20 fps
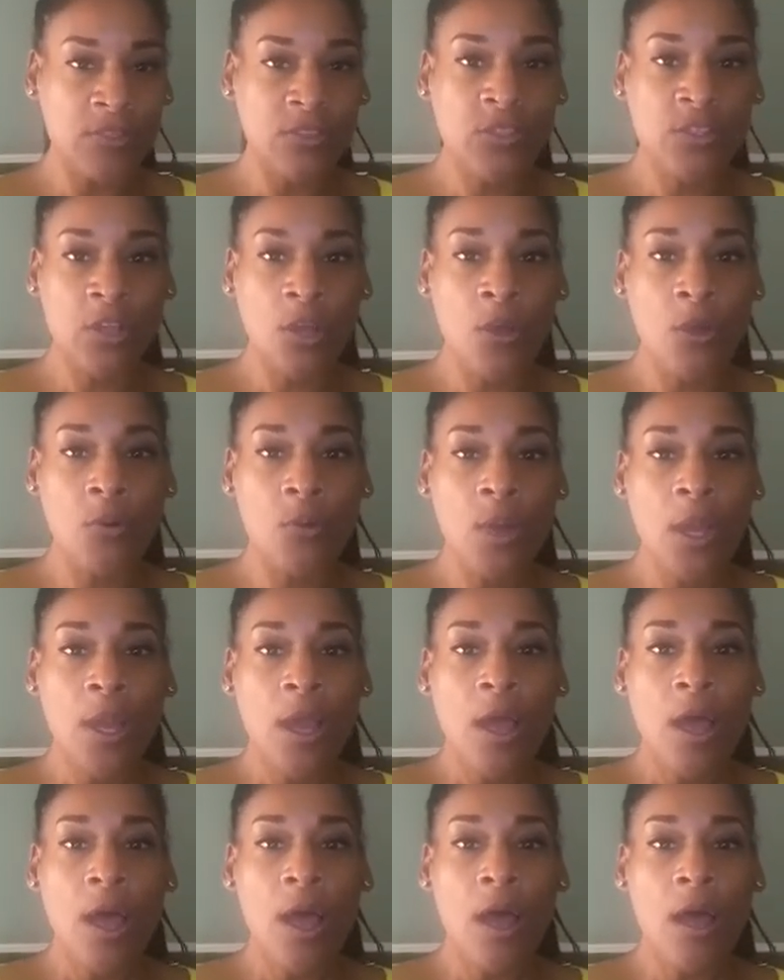So
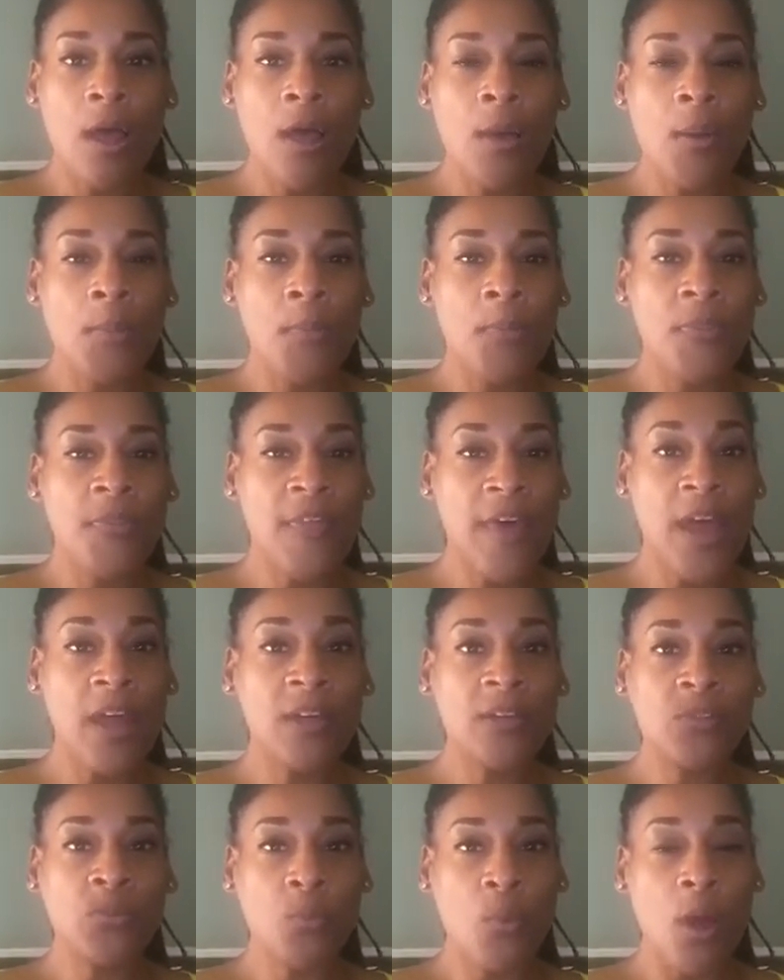that
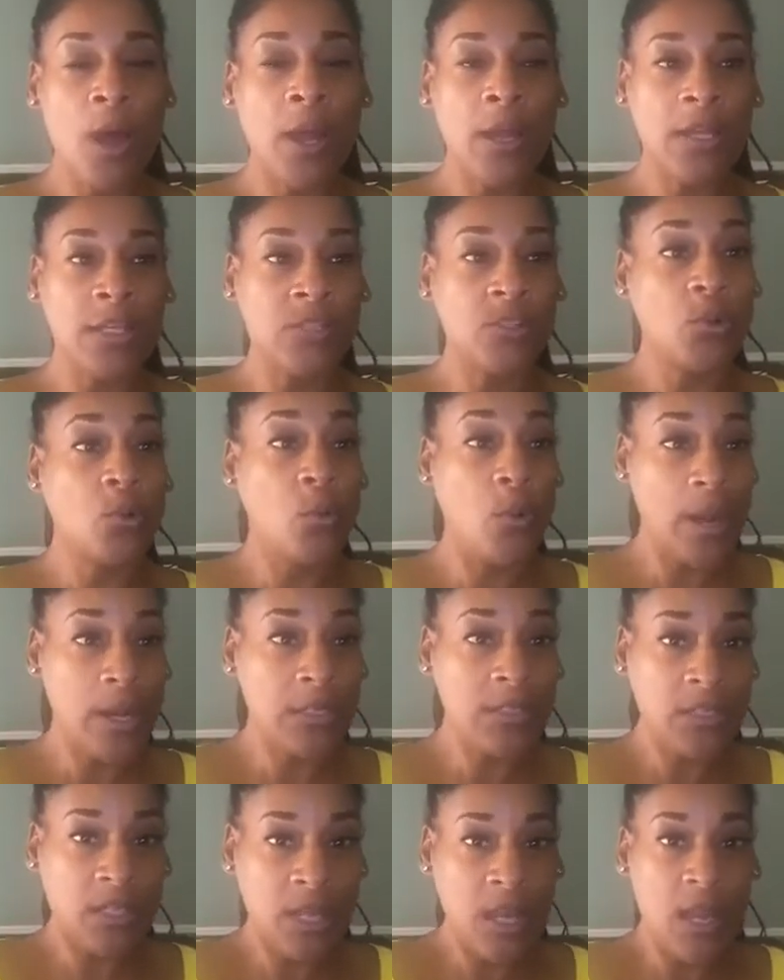is why it's
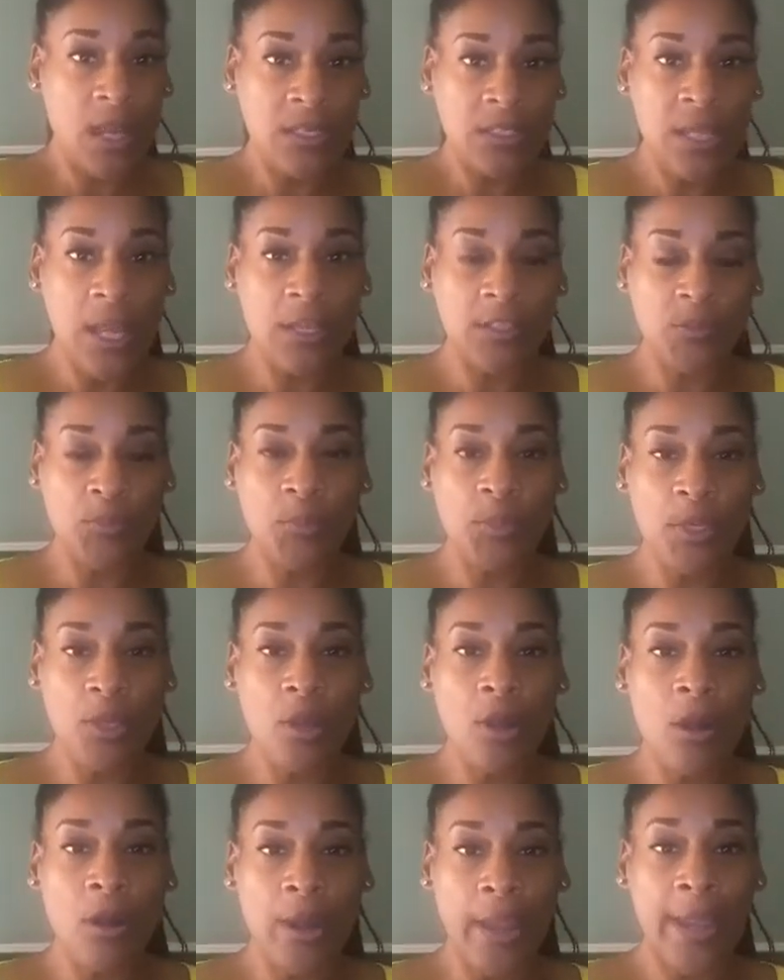great to contact a
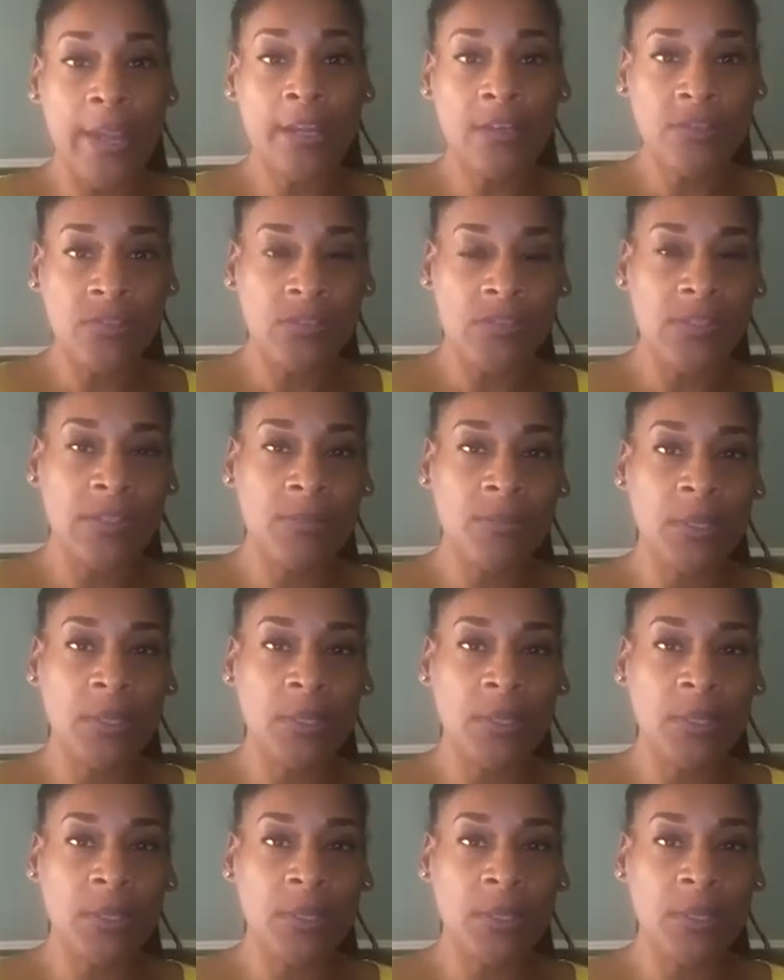PR agency,